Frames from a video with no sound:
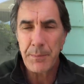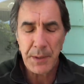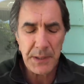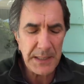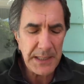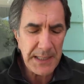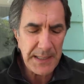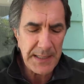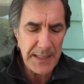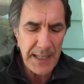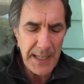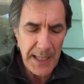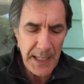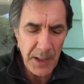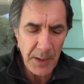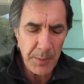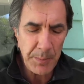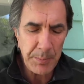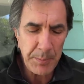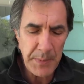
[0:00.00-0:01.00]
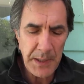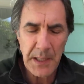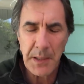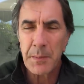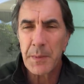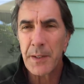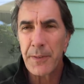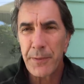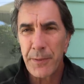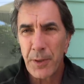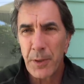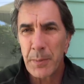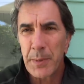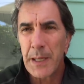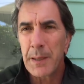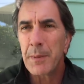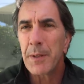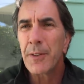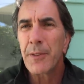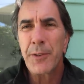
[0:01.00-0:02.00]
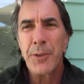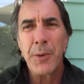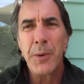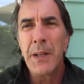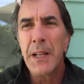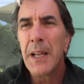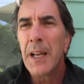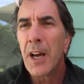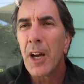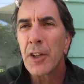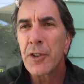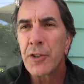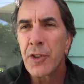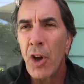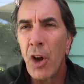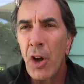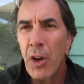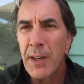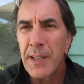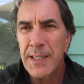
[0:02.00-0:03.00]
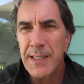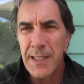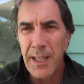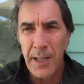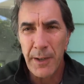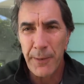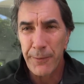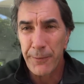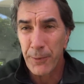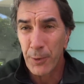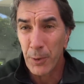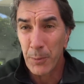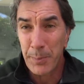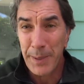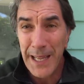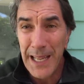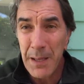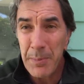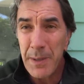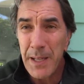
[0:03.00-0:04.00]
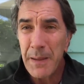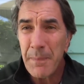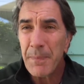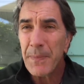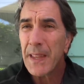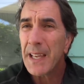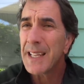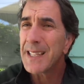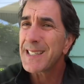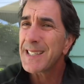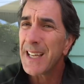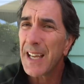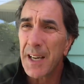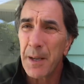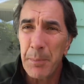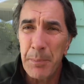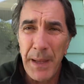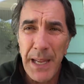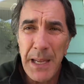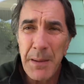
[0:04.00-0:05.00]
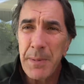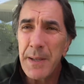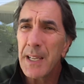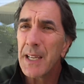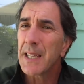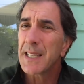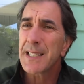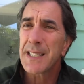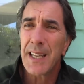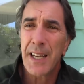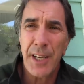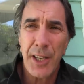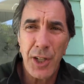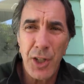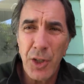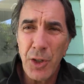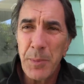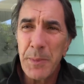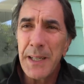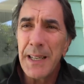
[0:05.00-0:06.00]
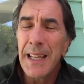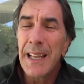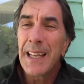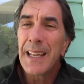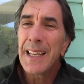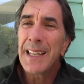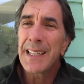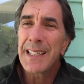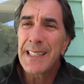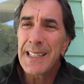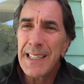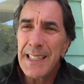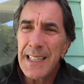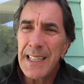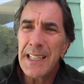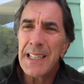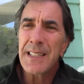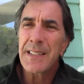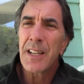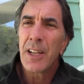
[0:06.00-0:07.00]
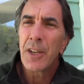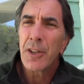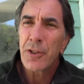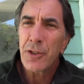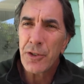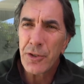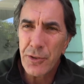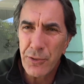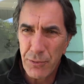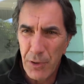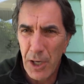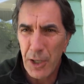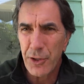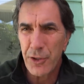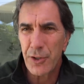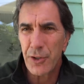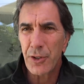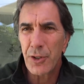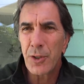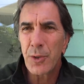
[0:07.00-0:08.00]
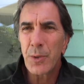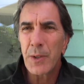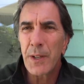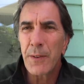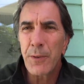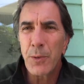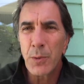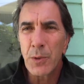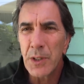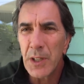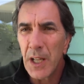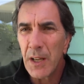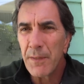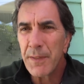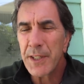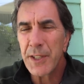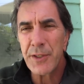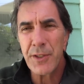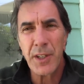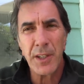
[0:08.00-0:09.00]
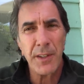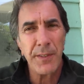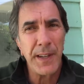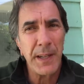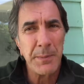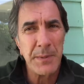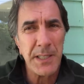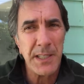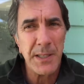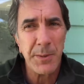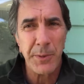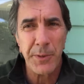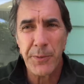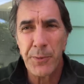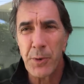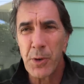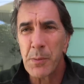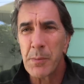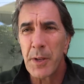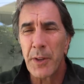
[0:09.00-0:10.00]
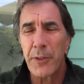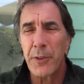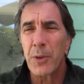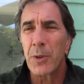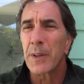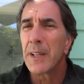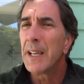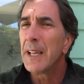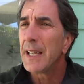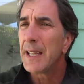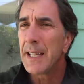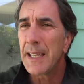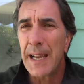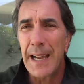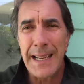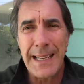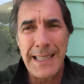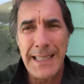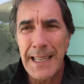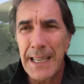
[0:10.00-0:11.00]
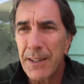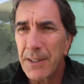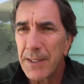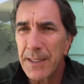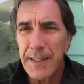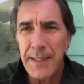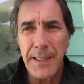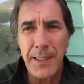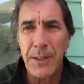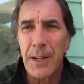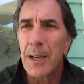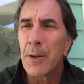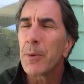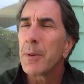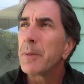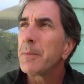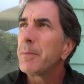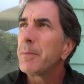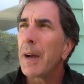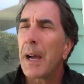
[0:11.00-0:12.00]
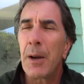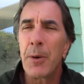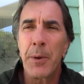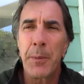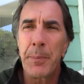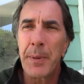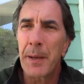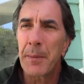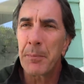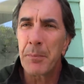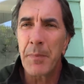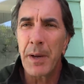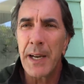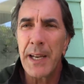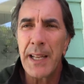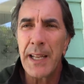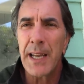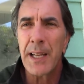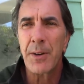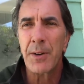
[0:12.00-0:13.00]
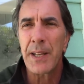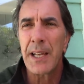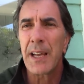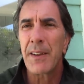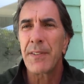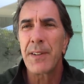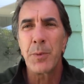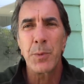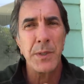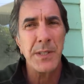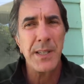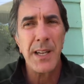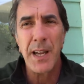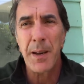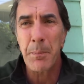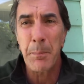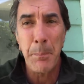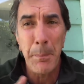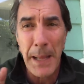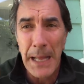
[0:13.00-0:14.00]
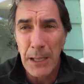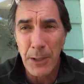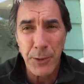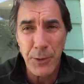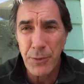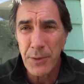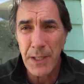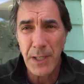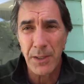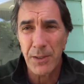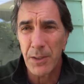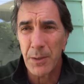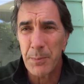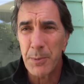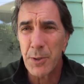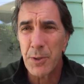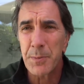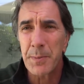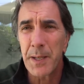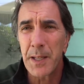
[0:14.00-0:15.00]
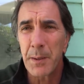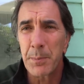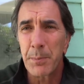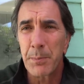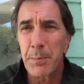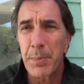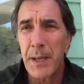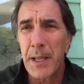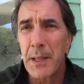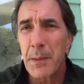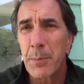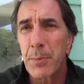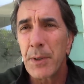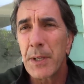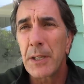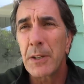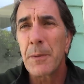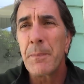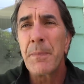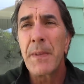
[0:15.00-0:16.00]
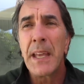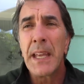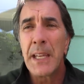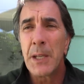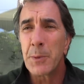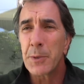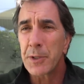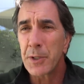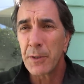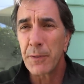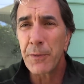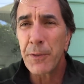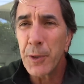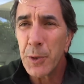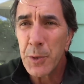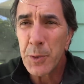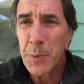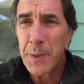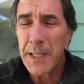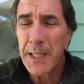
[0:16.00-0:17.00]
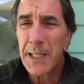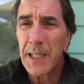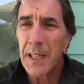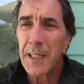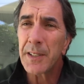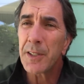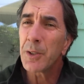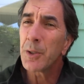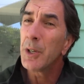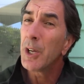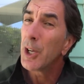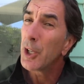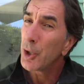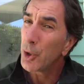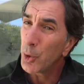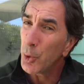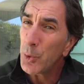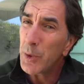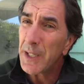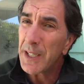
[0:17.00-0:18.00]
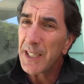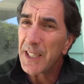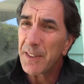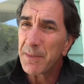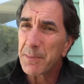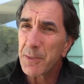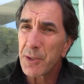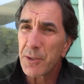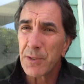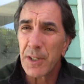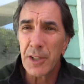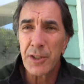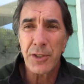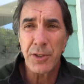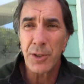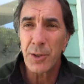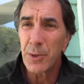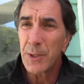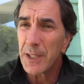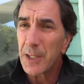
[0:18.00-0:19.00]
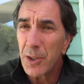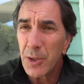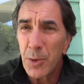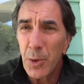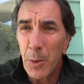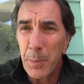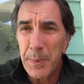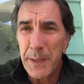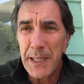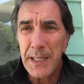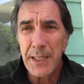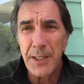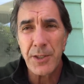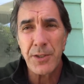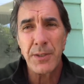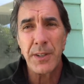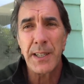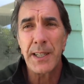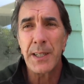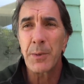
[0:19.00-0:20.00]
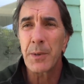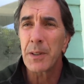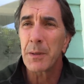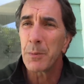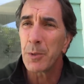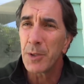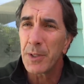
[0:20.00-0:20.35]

Please help me and my fur baby." So a dog is not a fur baby. It's not a baby. It's not a human. It needs structure. If you love this dog, you've had him since he was 4 months old, I guarantee you, I would bet money I don't have, he was not maltreated or abused by the breeder. He was confused when he got to you. You didn't give him structure. You didn't do obedience training with him.